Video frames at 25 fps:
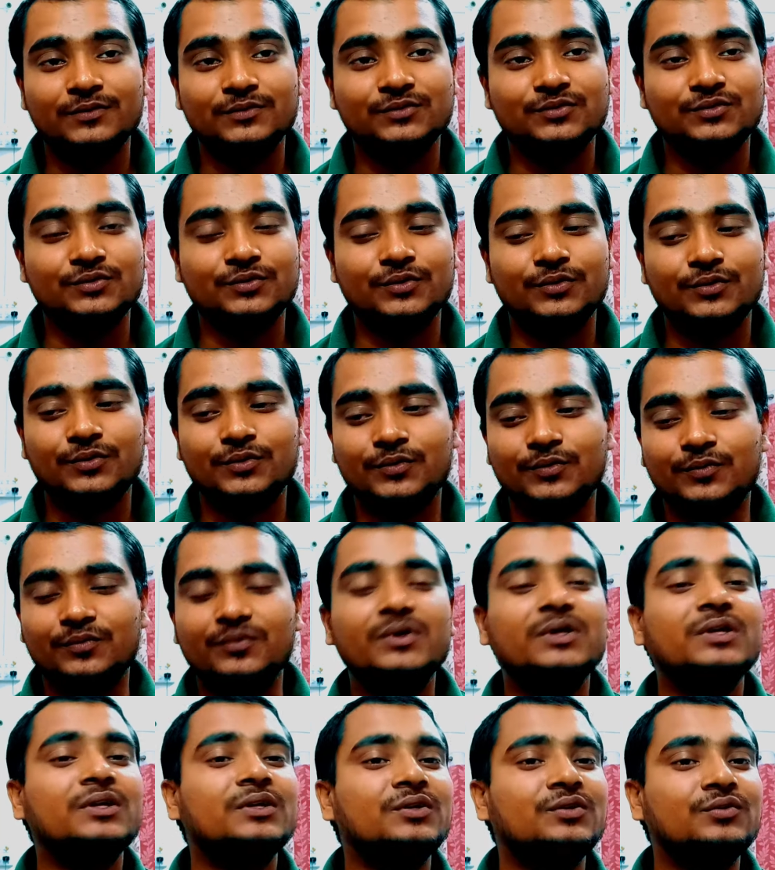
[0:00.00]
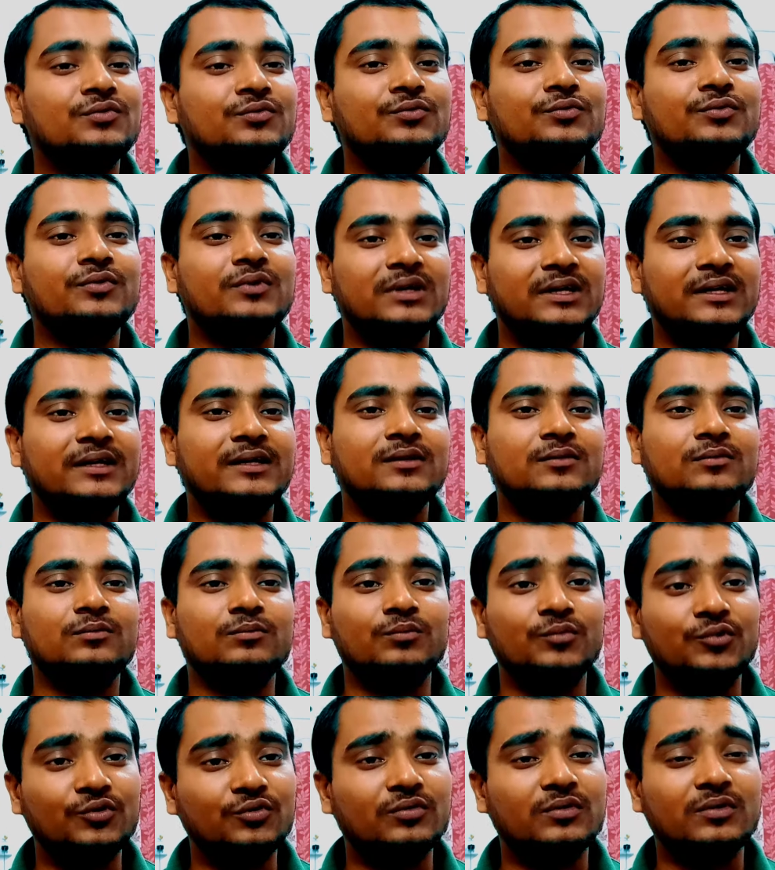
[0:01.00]
So when you read a
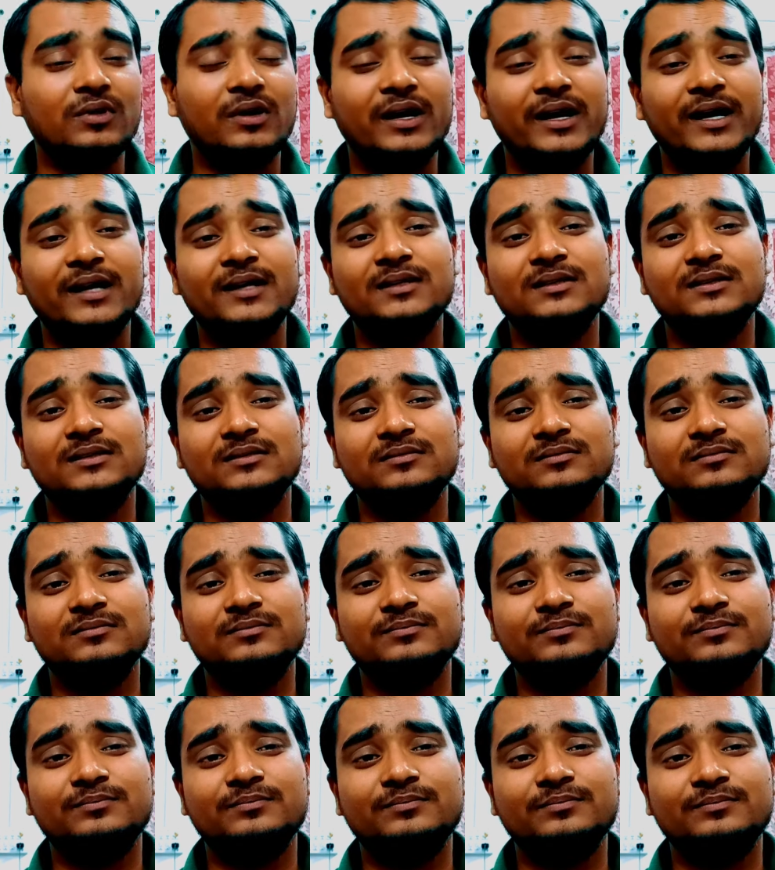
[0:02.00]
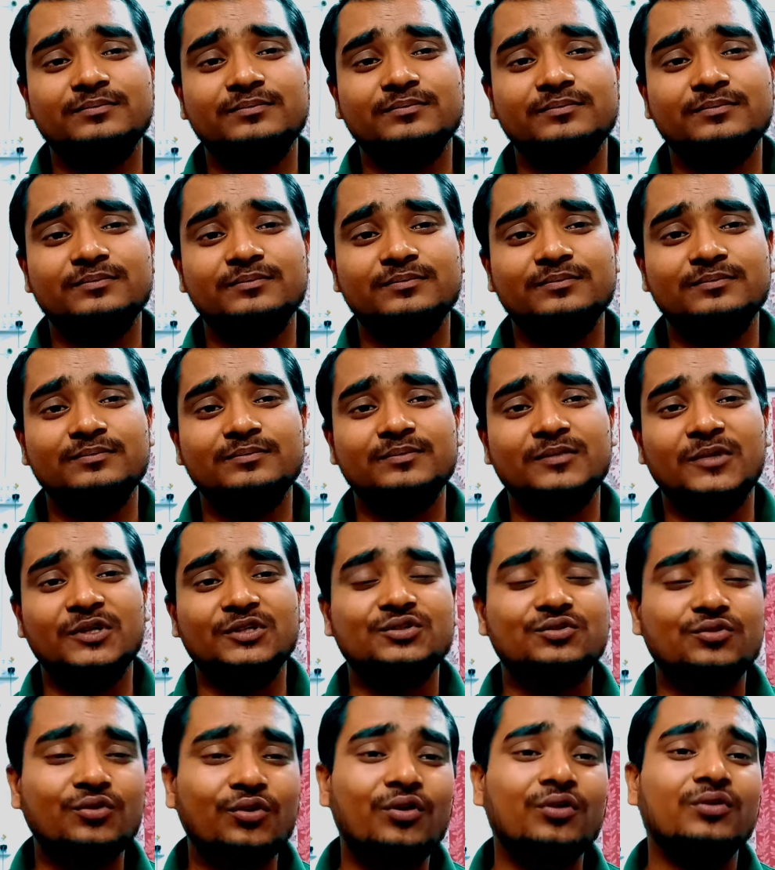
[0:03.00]
book, I
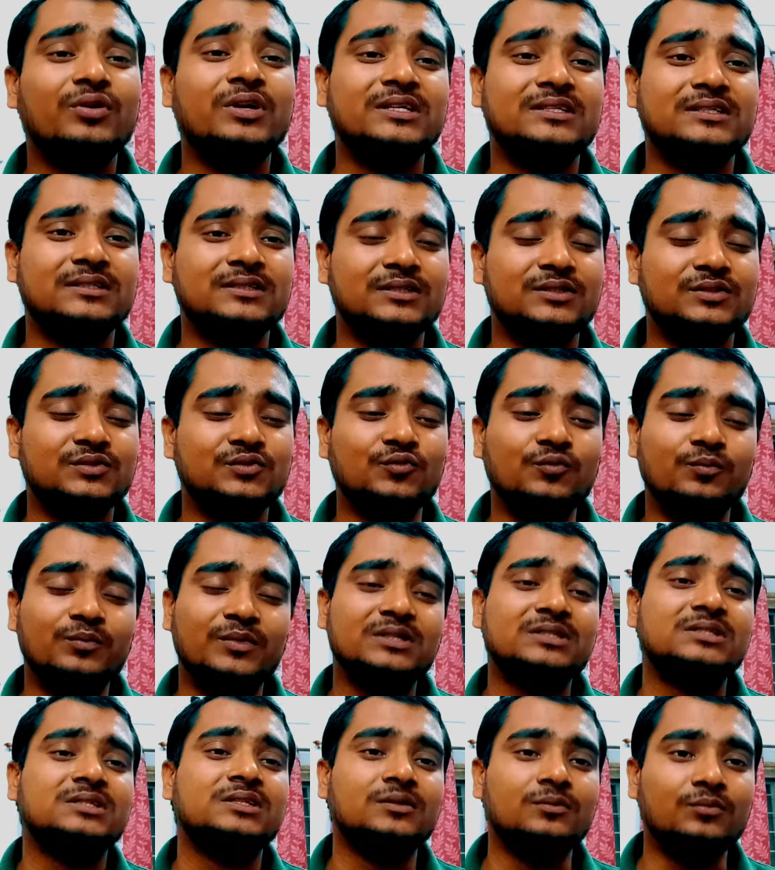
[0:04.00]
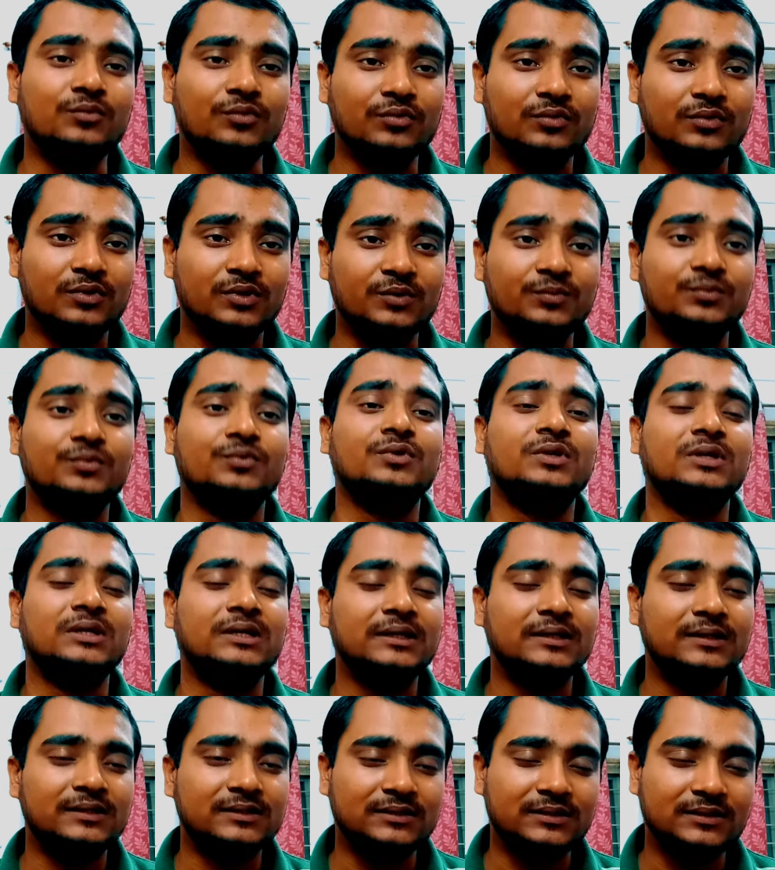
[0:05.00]
strongly suggest you must read book. If you
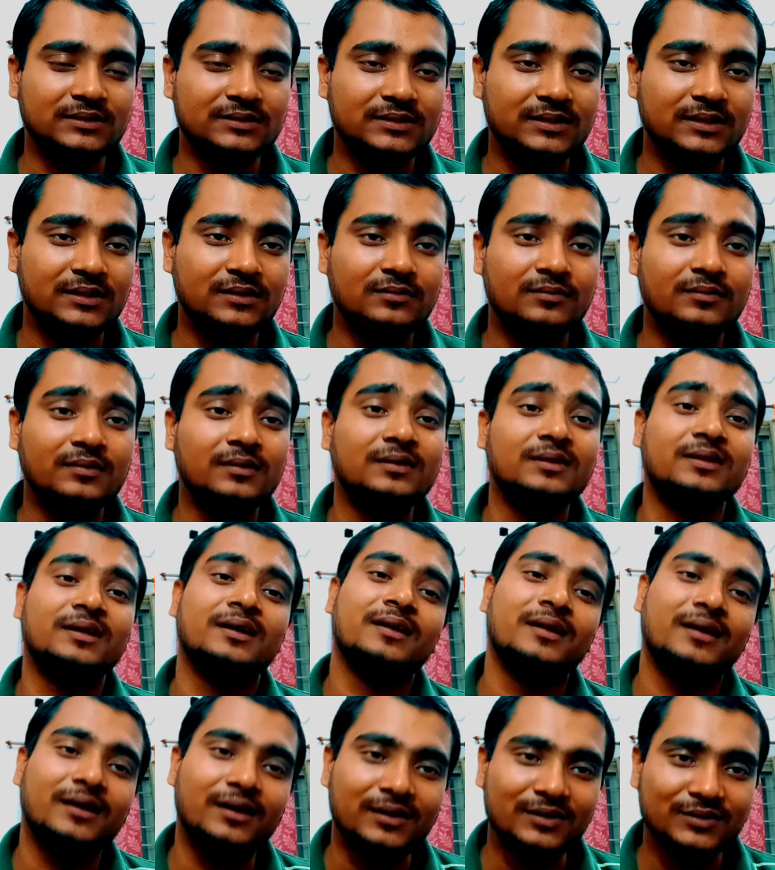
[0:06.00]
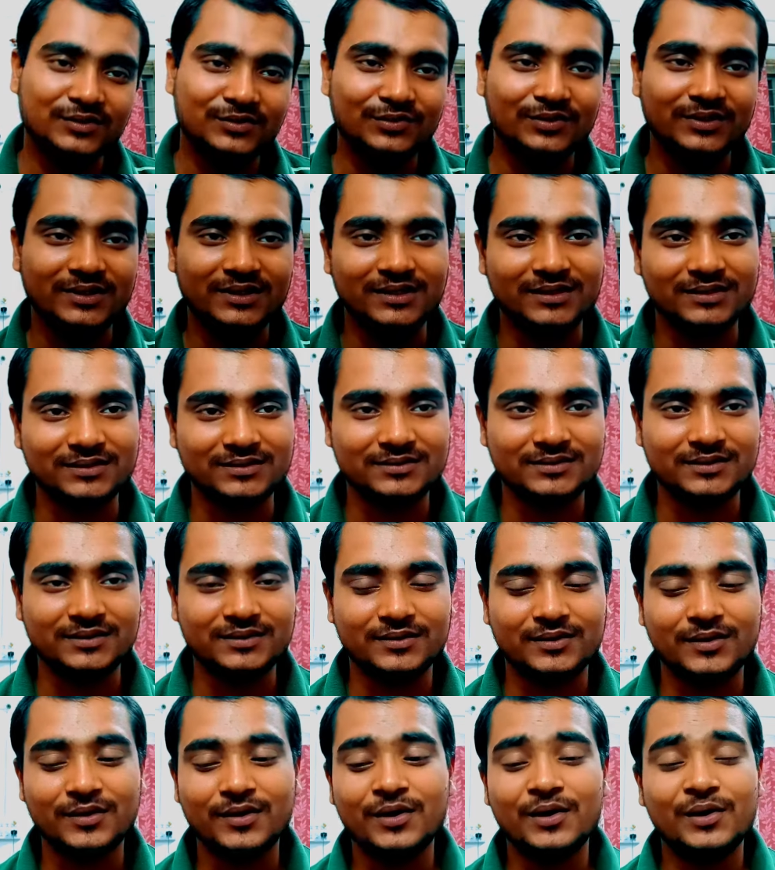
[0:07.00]
didn't understand, then I also didn't understand.